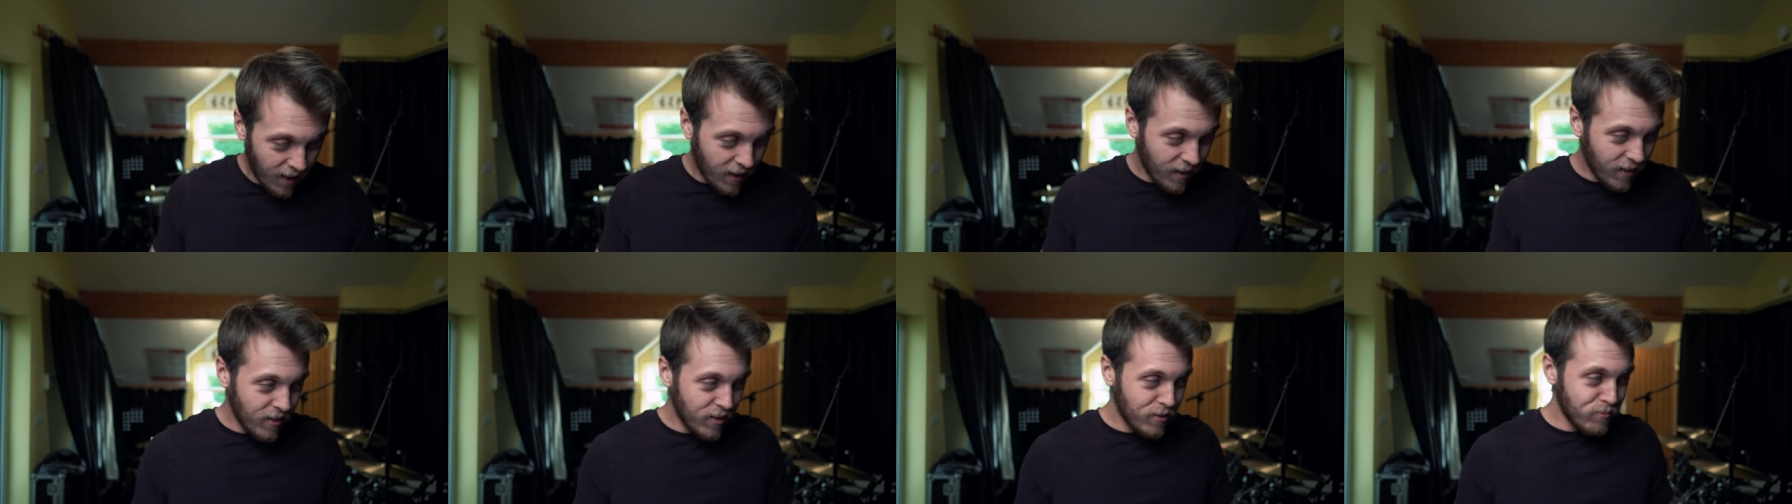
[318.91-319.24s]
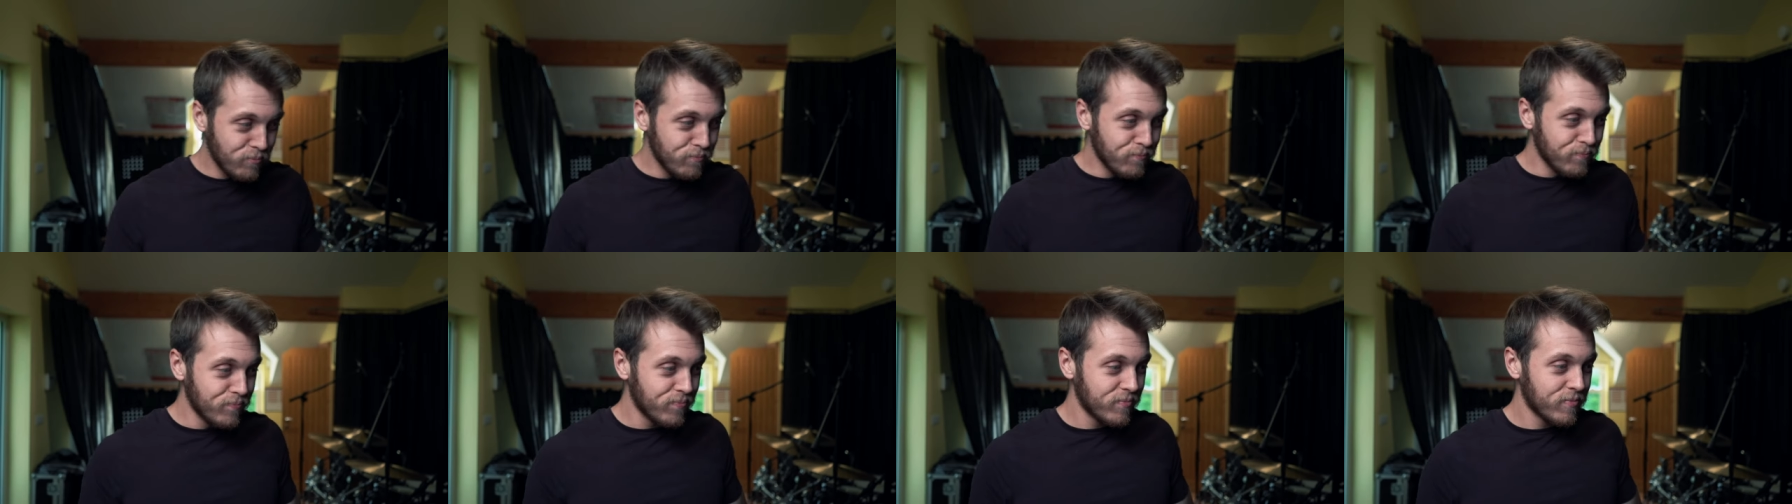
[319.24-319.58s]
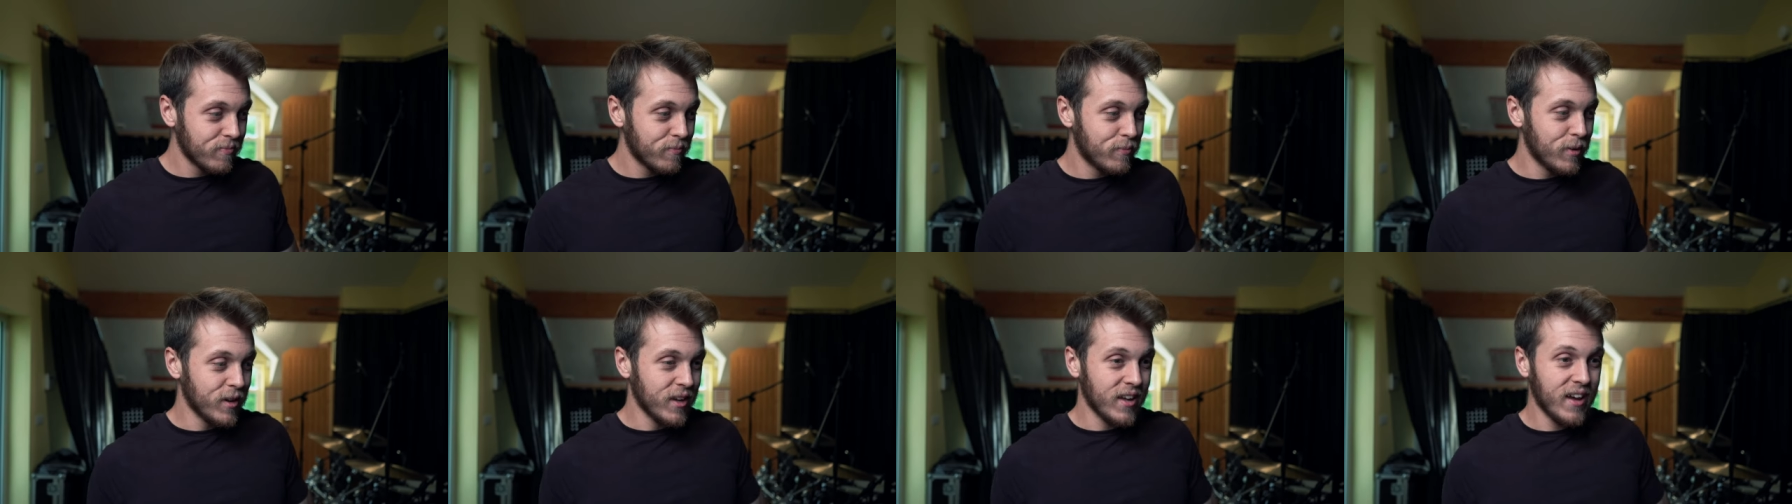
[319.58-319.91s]
um,
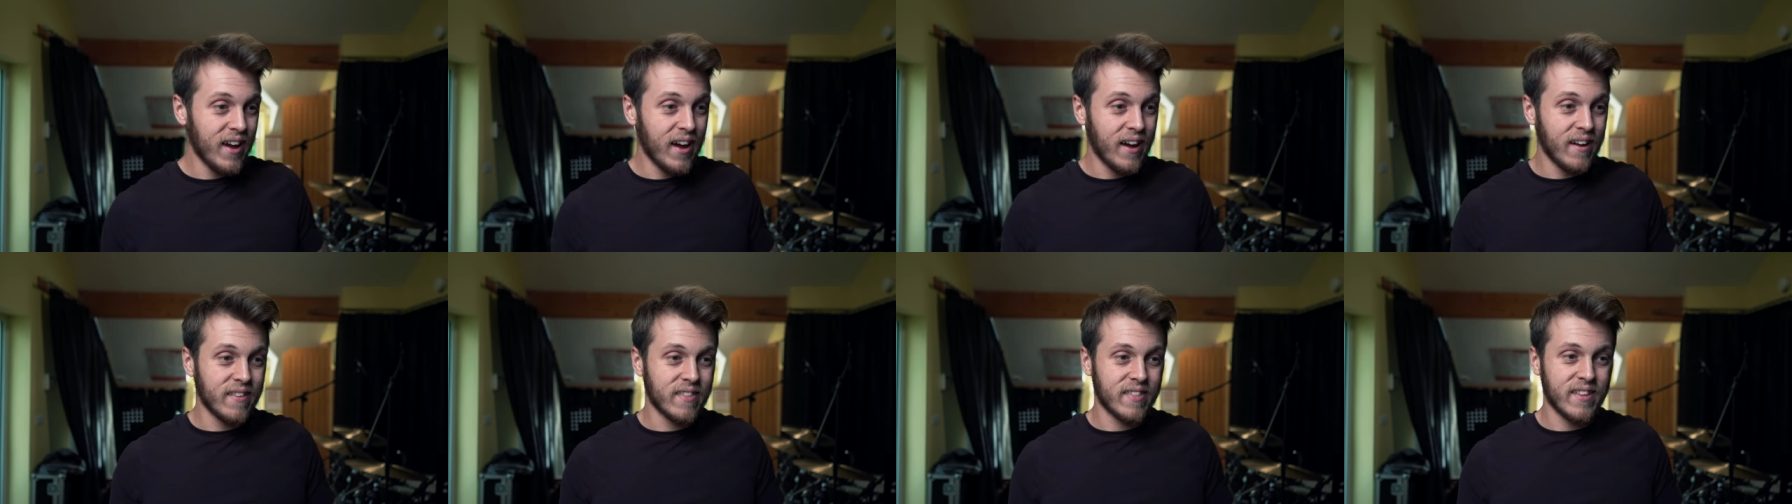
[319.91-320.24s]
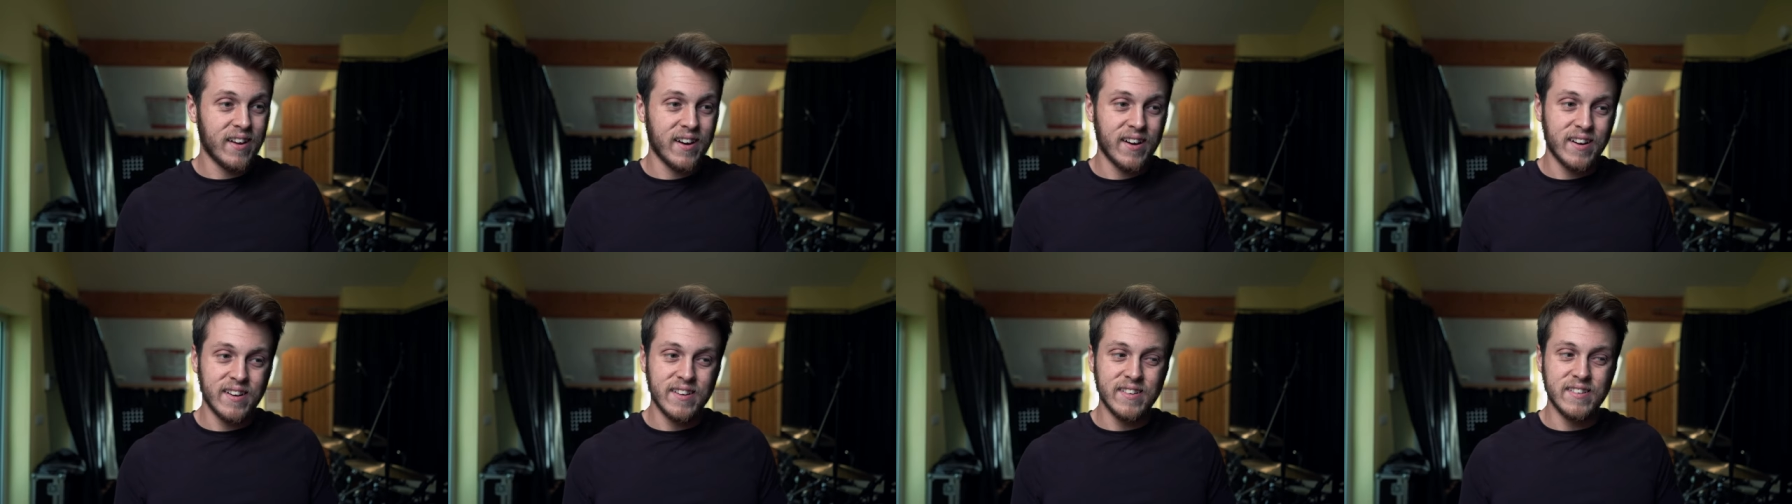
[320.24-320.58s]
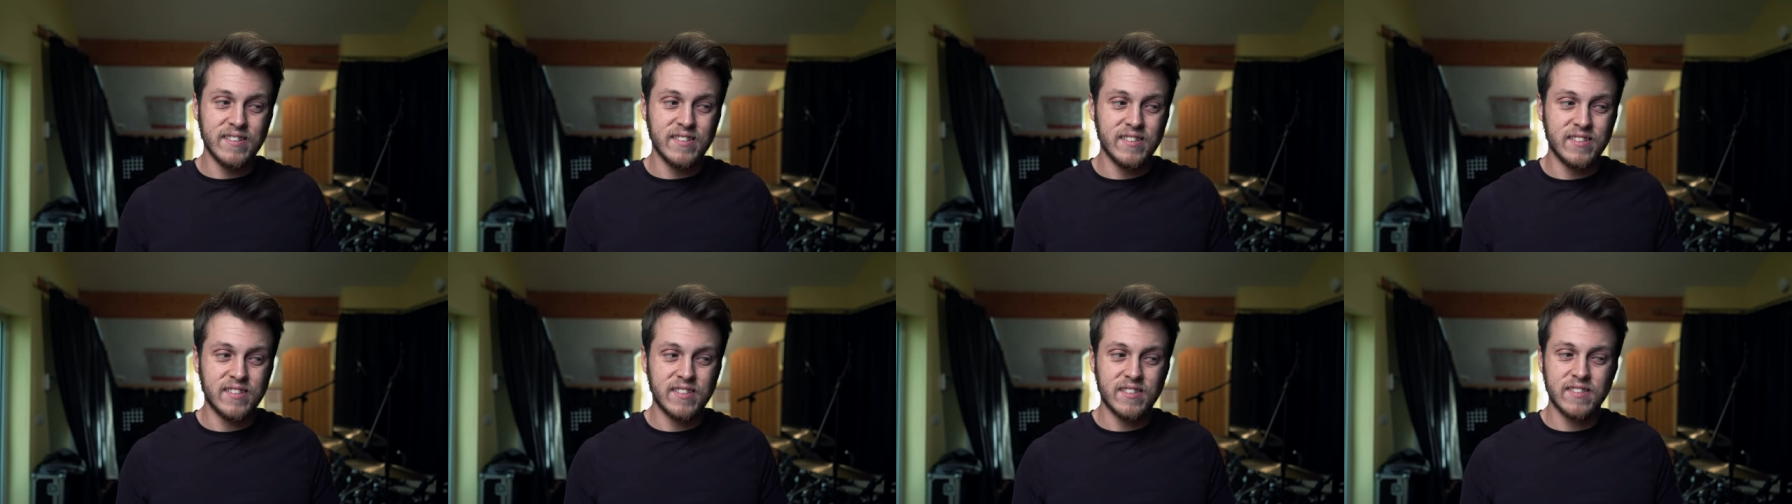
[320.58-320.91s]
but yeah, that
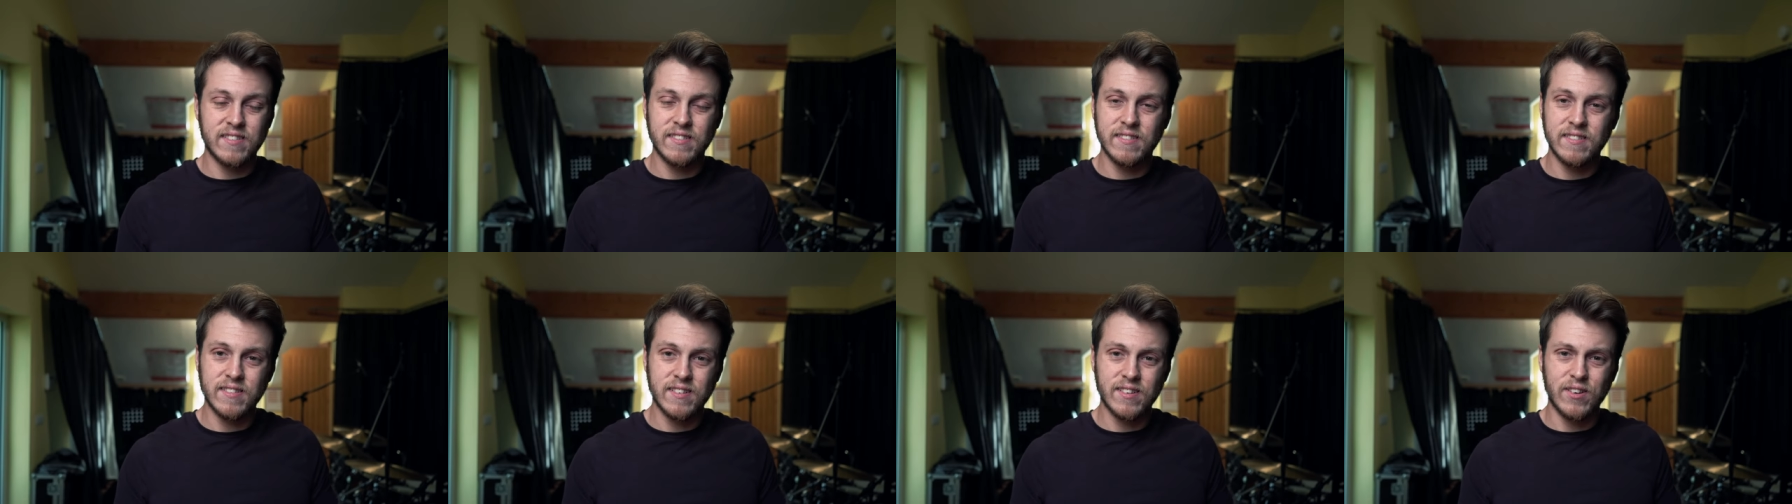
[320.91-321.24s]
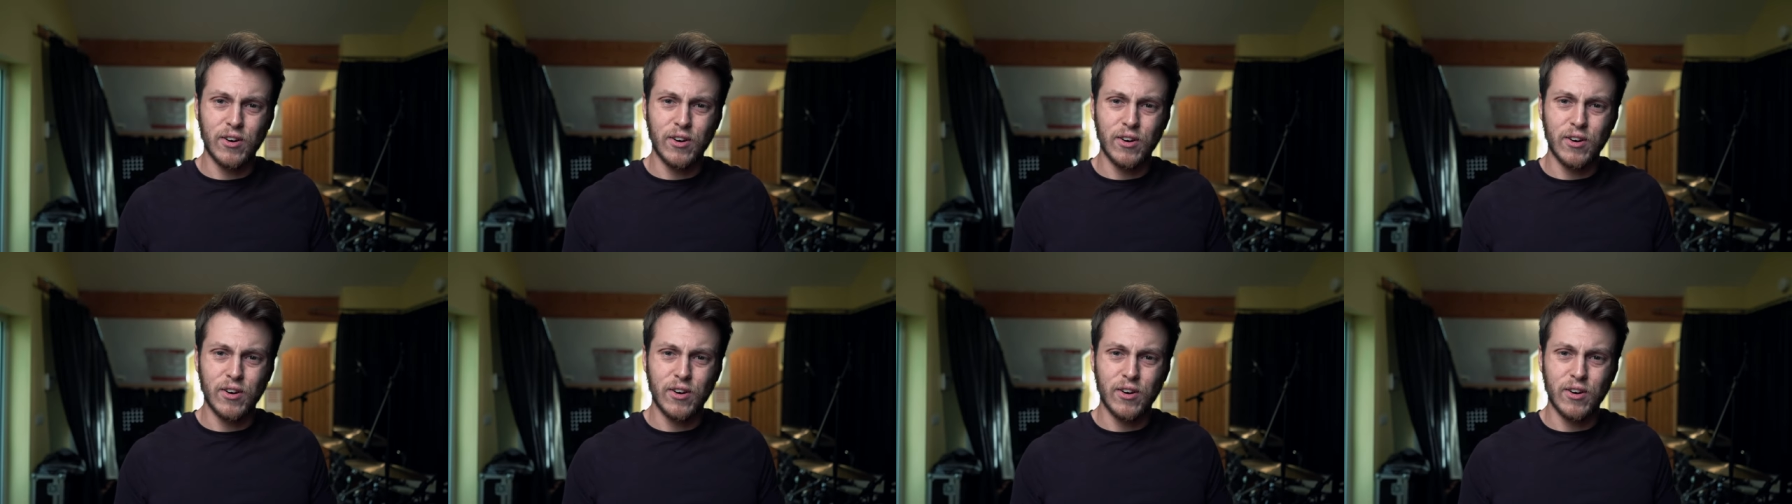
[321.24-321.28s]
has